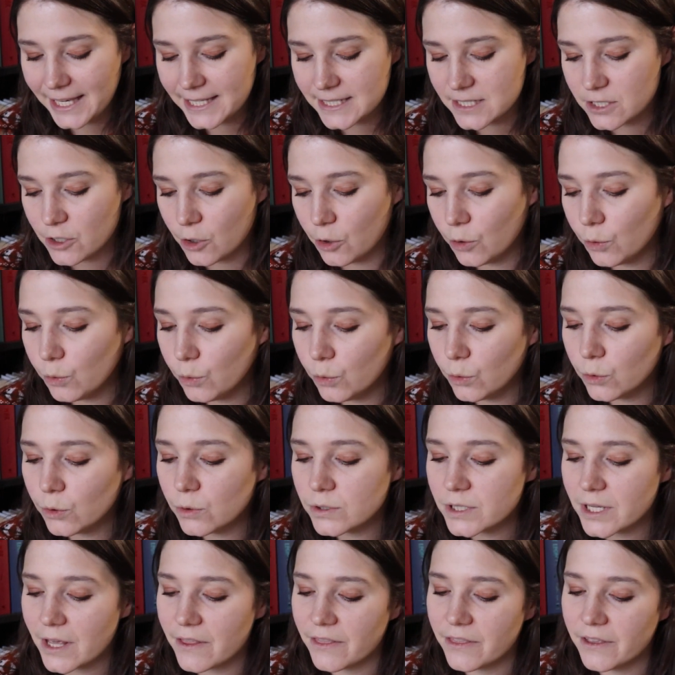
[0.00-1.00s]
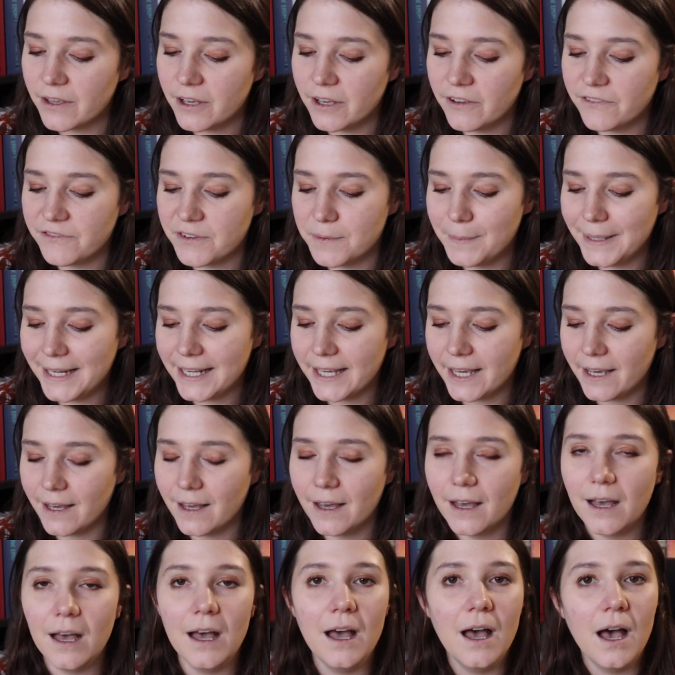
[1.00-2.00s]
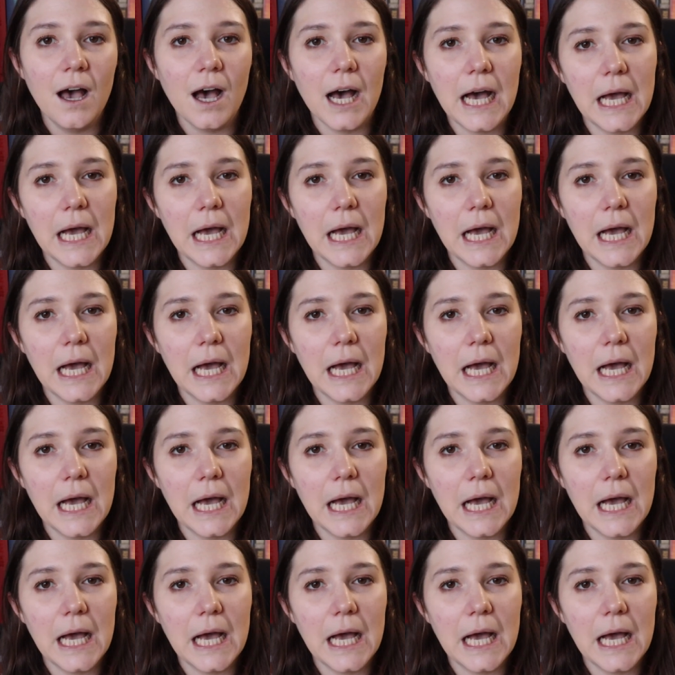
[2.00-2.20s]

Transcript: It's called The Familiar.